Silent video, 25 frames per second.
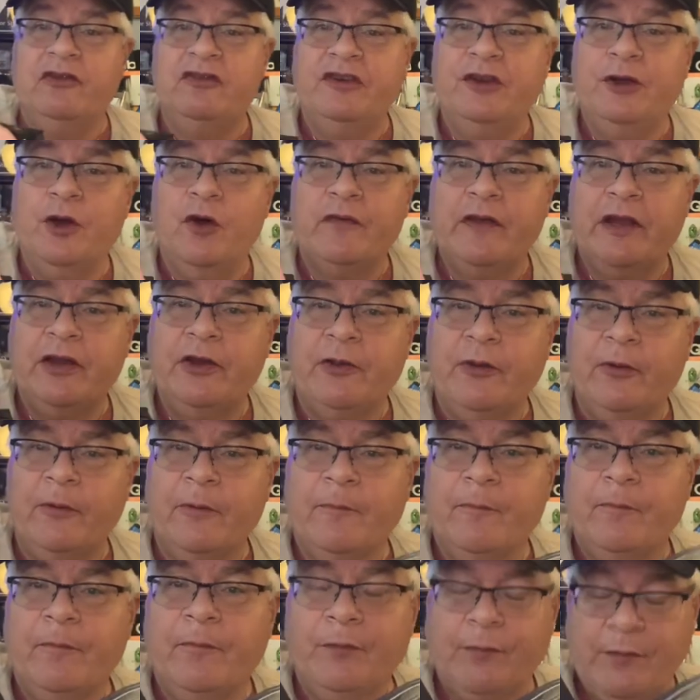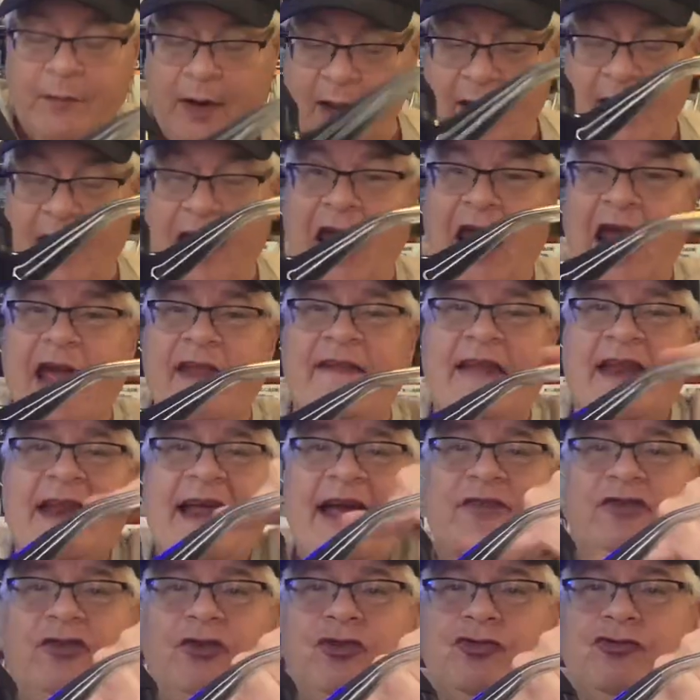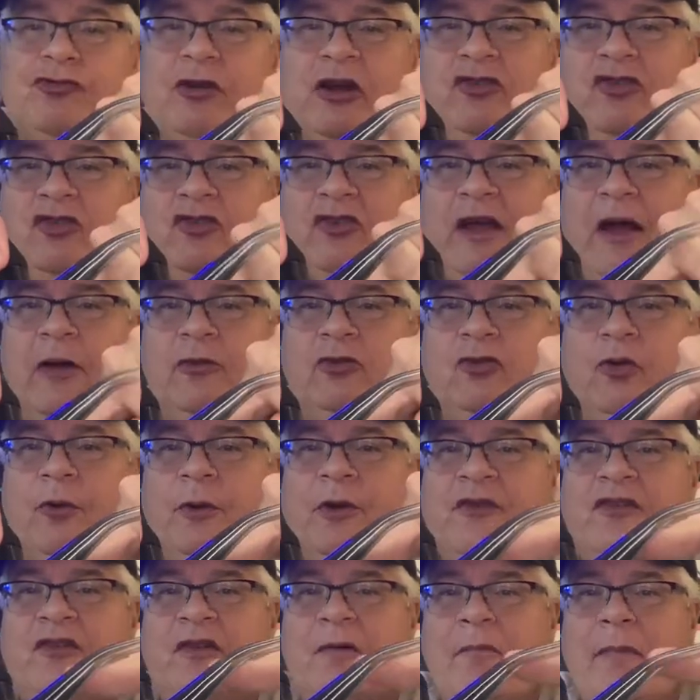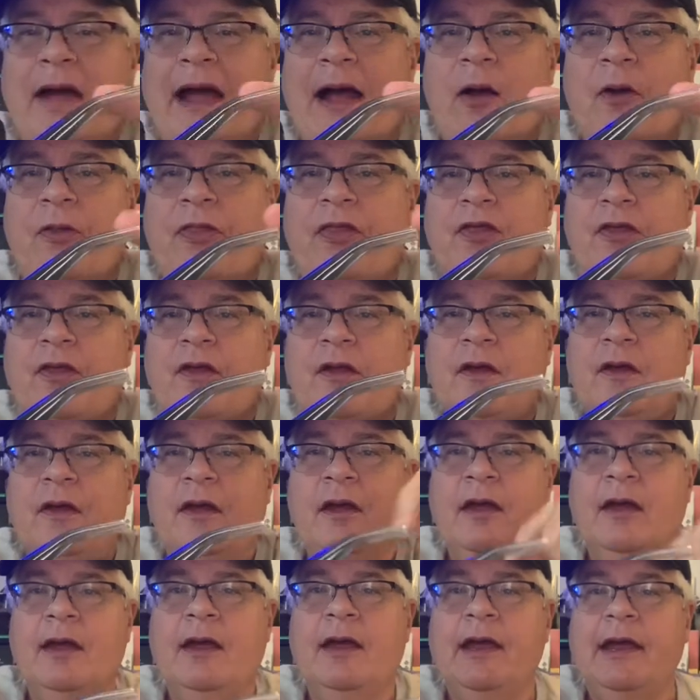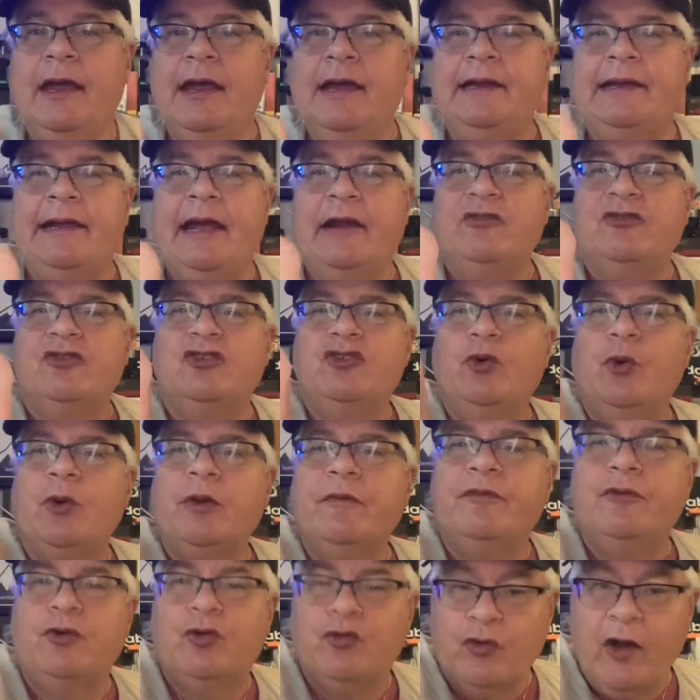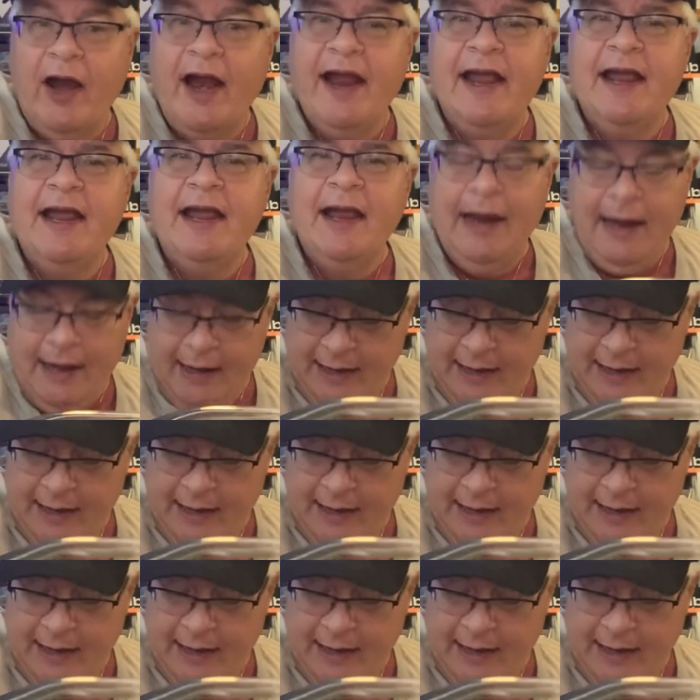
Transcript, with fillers: see over here. And then as it stretches out towards the mouth, it gets sort of gray